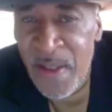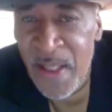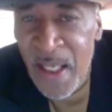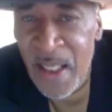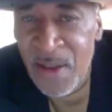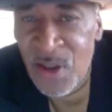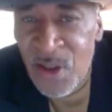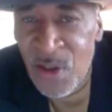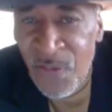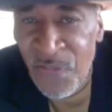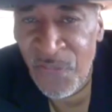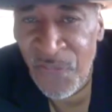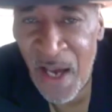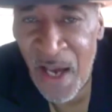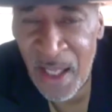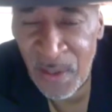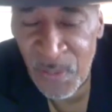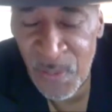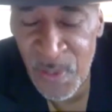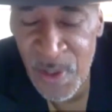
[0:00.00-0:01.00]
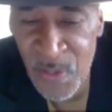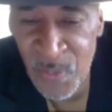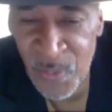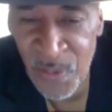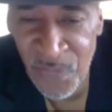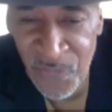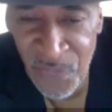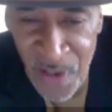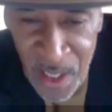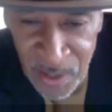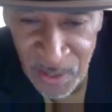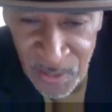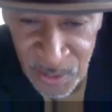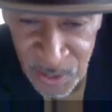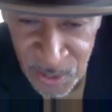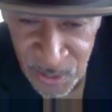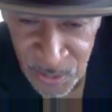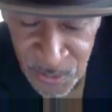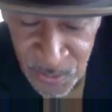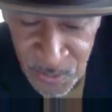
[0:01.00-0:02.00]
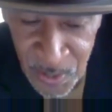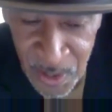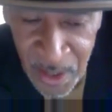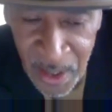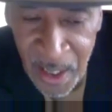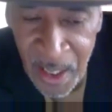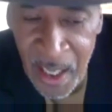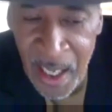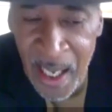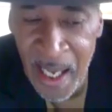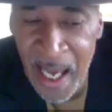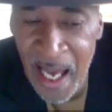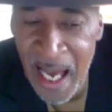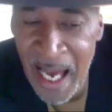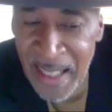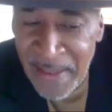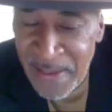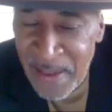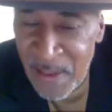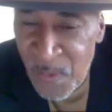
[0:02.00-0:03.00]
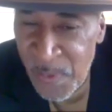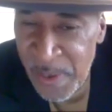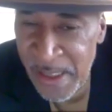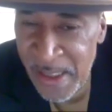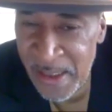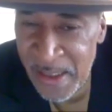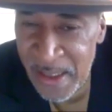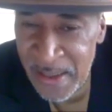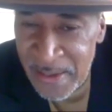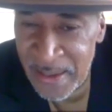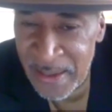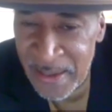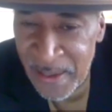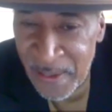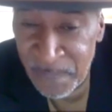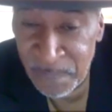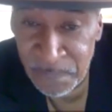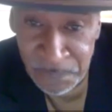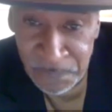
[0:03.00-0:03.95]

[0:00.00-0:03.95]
that your followers will follow you, I think we will get there.